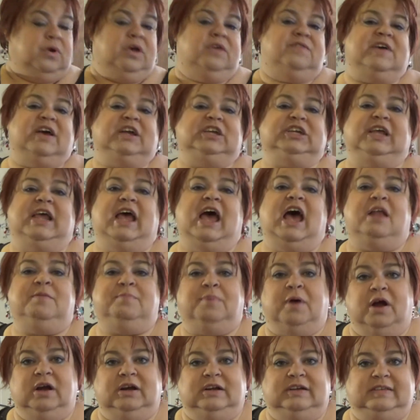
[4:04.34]
We've actually had
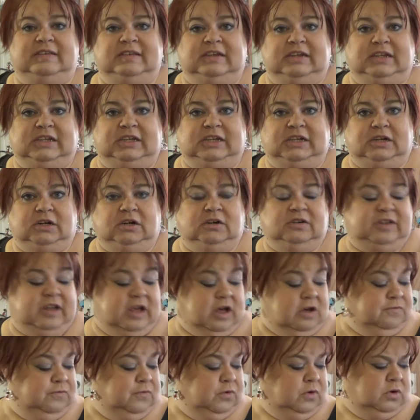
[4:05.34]
Party City in our
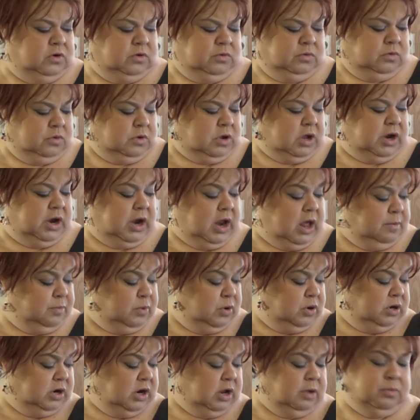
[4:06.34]
town for a
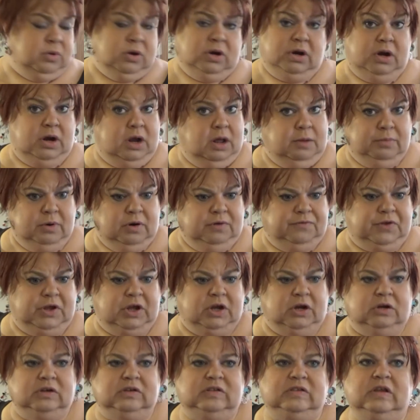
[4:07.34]
number, a number, a number of
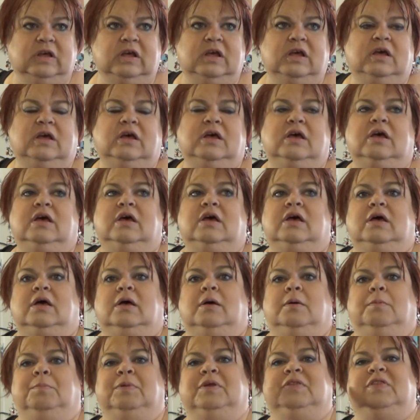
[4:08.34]
years.
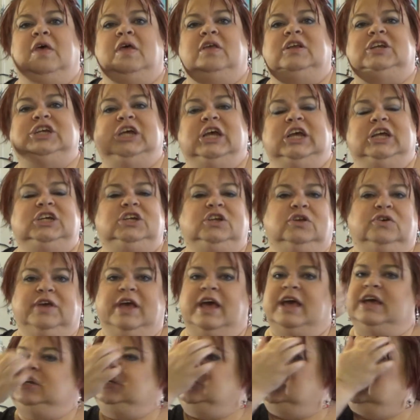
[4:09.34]
But they changed
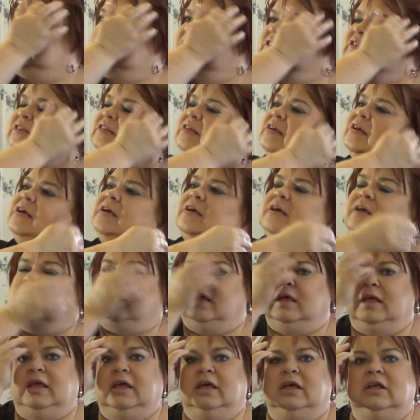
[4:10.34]
locations,
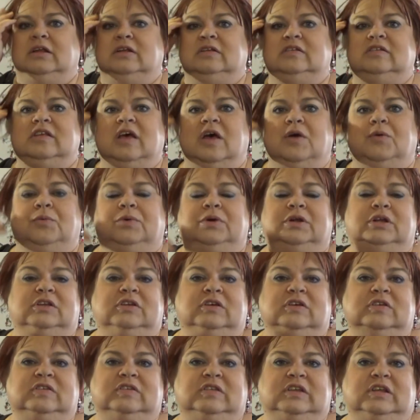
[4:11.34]
and I wanted to
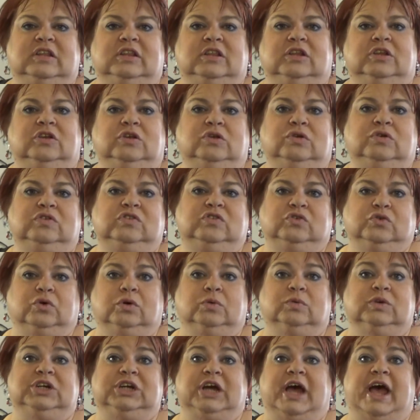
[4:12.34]
go see the new
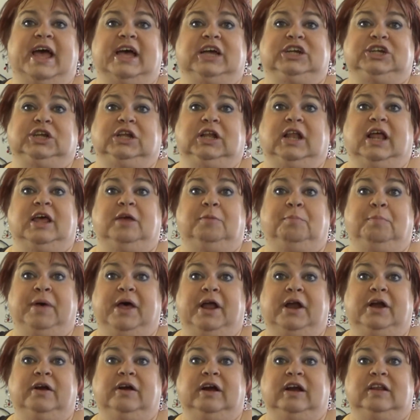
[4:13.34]
store, which I actually like
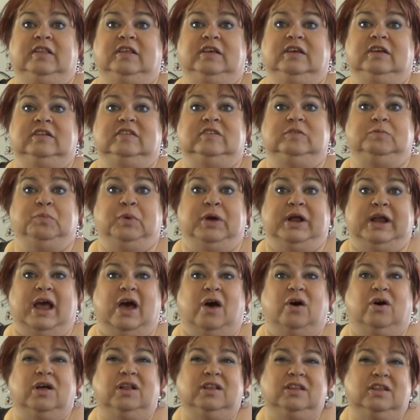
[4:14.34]
better. I think it's spread
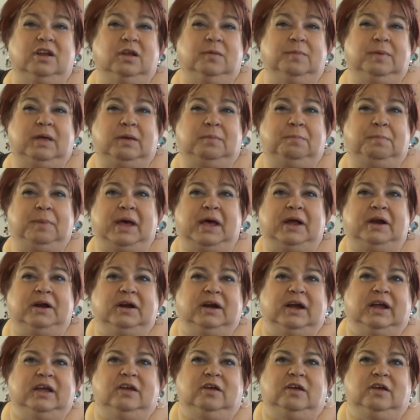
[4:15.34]
out a little bit better. I